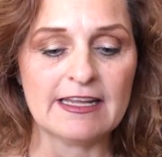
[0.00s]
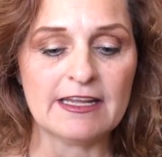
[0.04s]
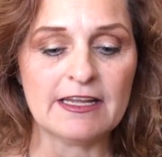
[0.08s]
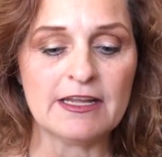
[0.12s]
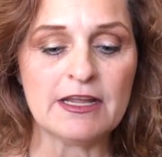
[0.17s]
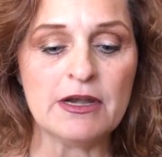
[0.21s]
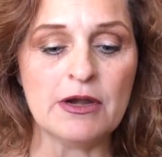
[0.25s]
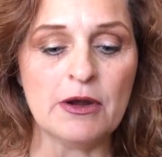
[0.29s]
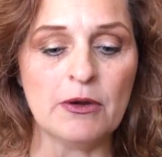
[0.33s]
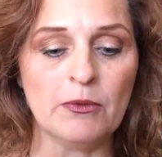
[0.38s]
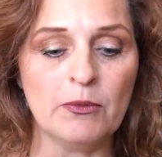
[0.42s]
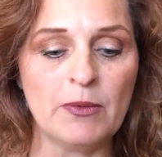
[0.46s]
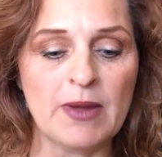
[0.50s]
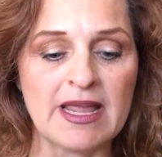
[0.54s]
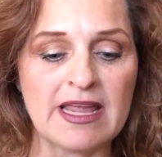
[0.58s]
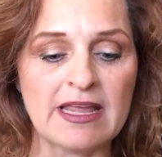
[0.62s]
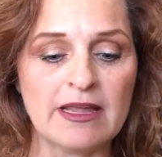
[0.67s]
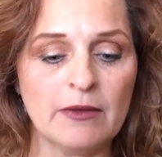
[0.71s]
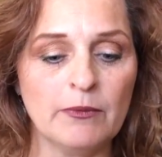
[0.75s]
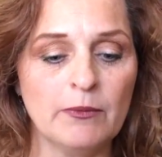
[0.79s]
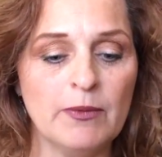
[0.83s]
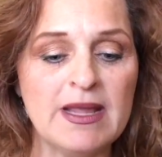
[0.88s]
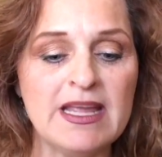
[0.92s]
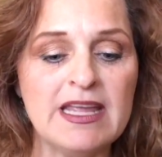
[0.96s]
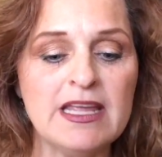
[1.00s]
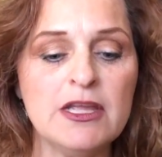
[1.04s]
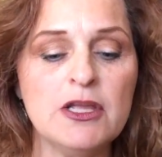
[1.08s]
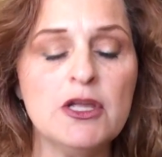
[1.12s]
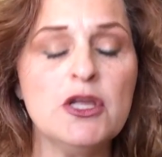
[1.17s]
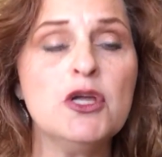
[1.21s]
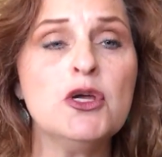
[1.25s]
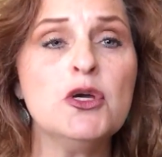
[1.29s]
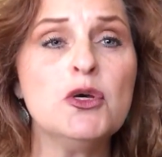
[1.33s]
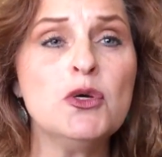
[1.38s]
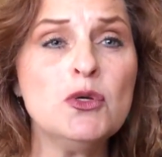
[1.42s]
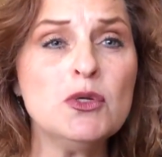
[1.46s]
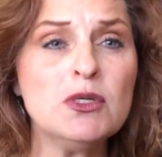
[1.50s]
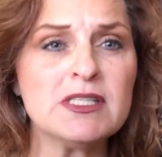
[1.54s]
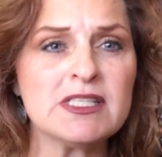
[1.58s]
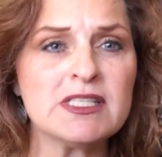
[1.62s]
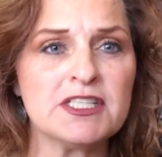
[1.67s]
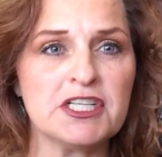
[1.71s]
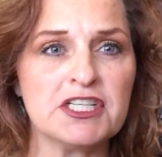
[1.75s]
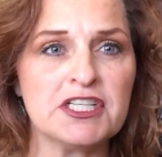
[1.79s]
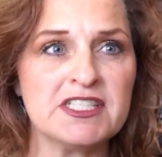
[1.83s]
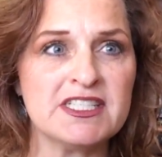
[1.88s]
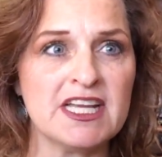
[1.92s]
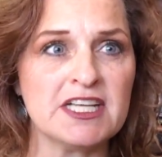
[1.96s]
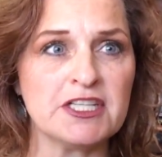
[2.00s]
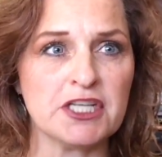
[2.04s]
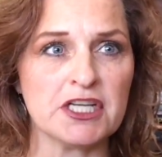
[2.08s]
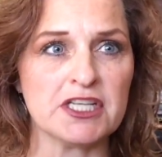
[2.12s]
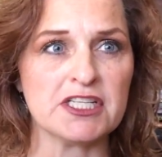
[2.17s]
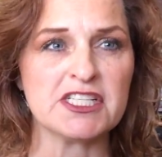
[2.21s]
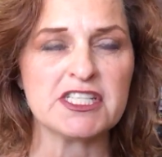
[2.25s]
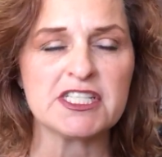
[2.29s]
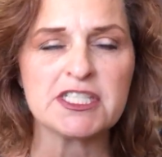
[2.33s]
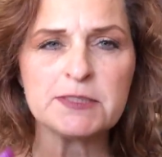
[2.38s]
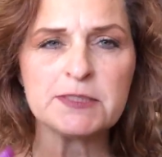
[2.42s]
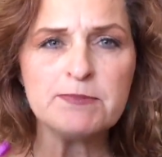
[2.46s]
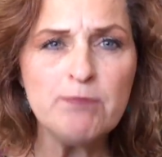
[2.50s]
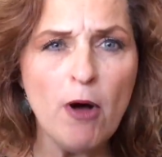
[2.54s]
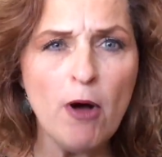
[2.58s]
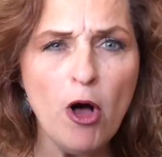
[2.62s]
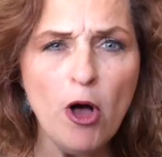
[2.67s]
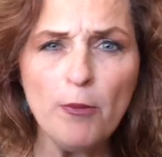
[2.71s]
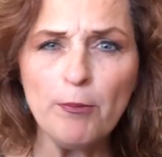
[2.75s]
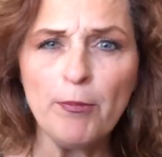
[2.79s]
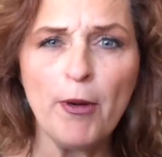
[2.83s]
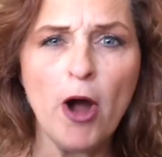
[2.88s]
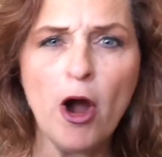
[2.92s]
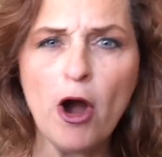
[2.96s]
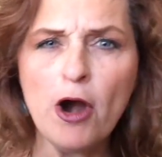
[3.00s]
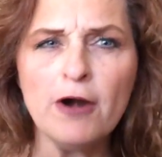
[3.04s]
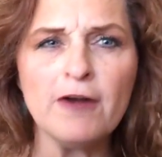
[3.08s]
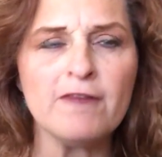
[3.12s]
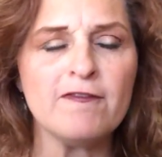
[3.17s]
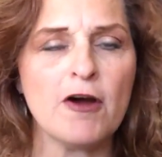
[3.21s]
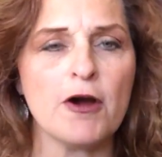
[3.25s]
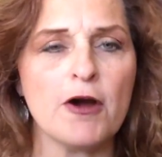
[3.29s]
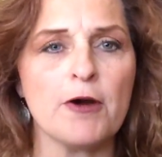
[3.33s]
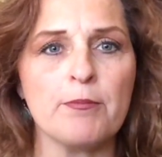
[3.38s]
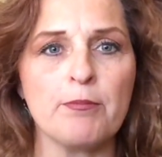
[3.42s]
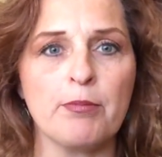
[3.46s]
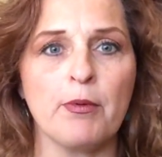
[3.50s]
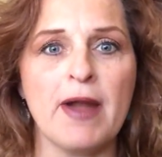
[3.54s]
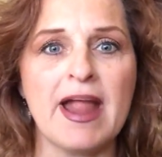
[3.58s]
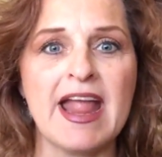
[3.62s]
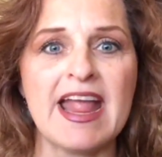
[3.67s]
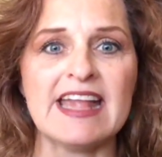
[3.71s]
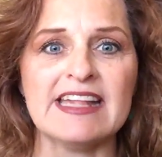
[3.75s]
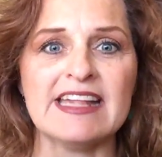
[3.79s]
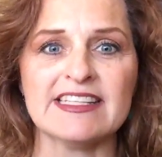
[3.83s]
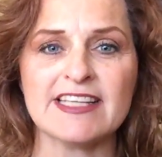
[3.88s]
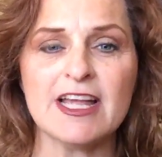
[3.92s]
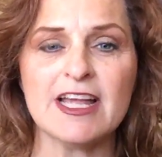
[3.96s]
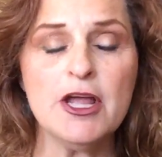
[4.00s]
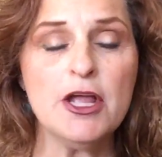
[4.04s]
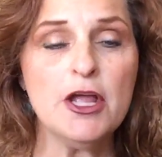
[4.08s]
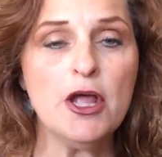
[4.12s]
you know, we use just such a small part of our brains.